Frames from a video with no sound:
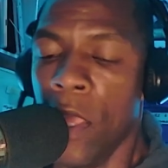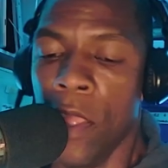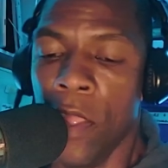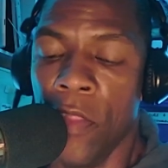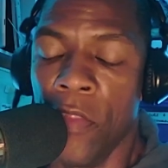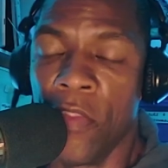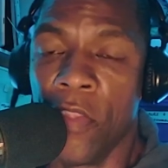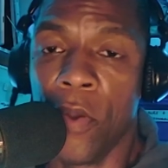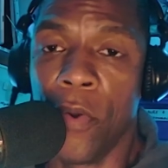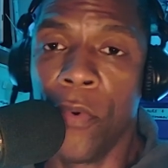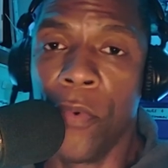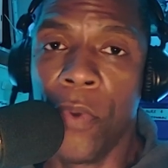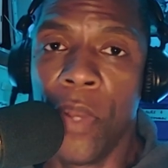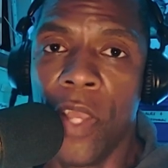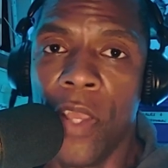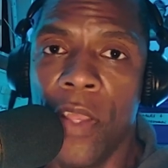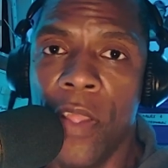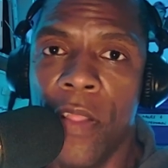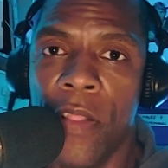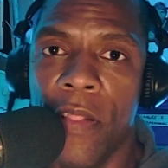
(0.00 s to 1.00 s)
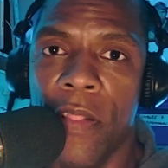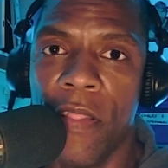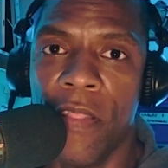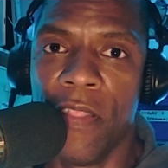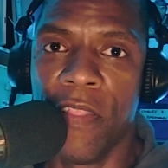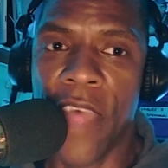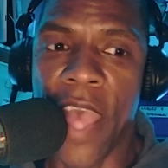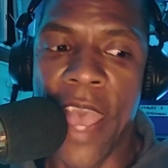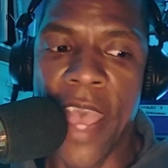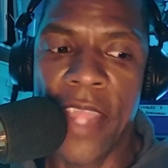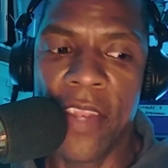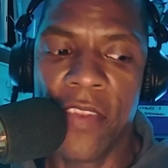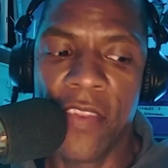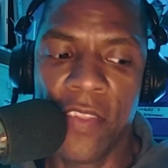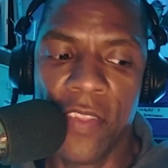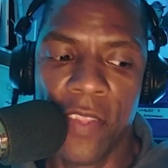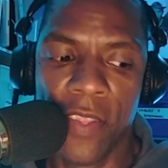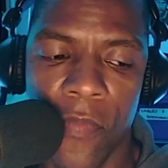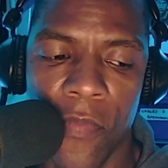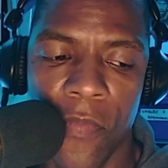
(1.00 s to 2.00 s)
So
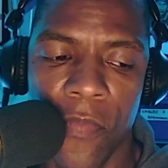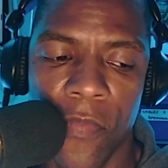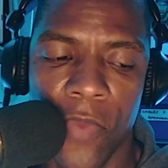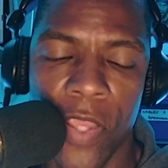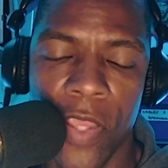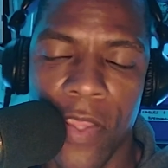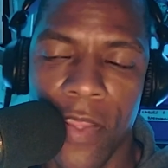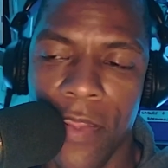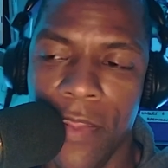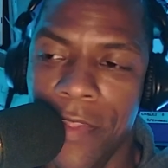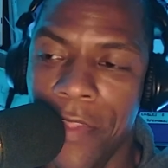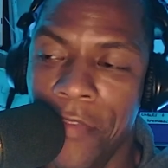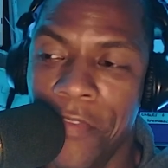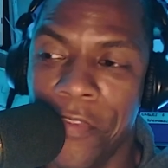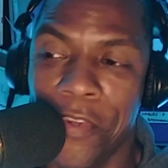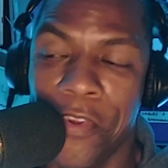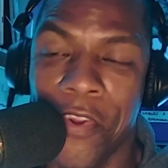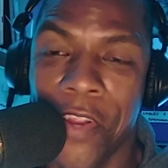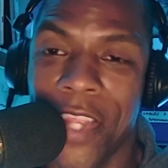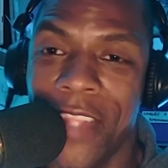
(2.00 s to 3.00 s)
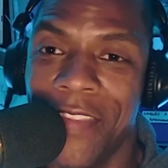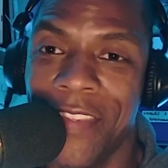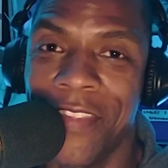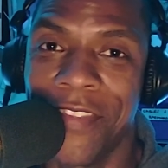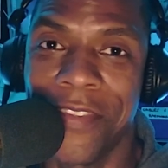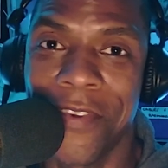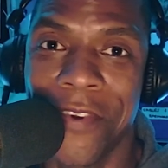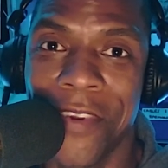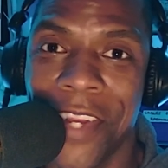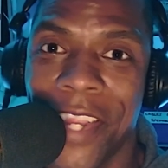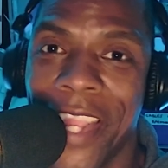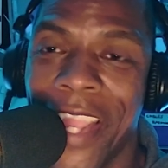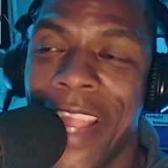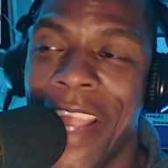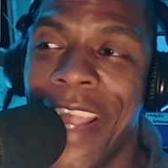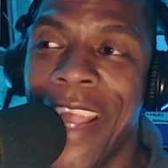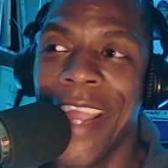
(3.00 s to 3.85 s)
that's a crazy story.